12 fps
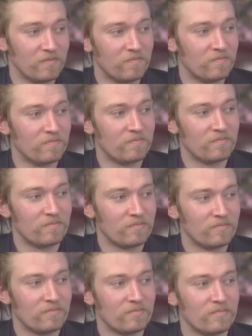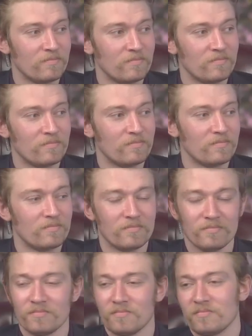
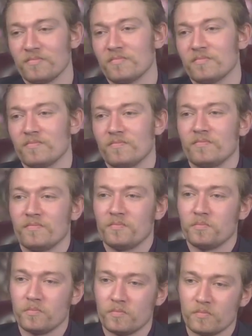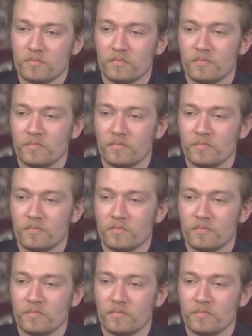[no speech]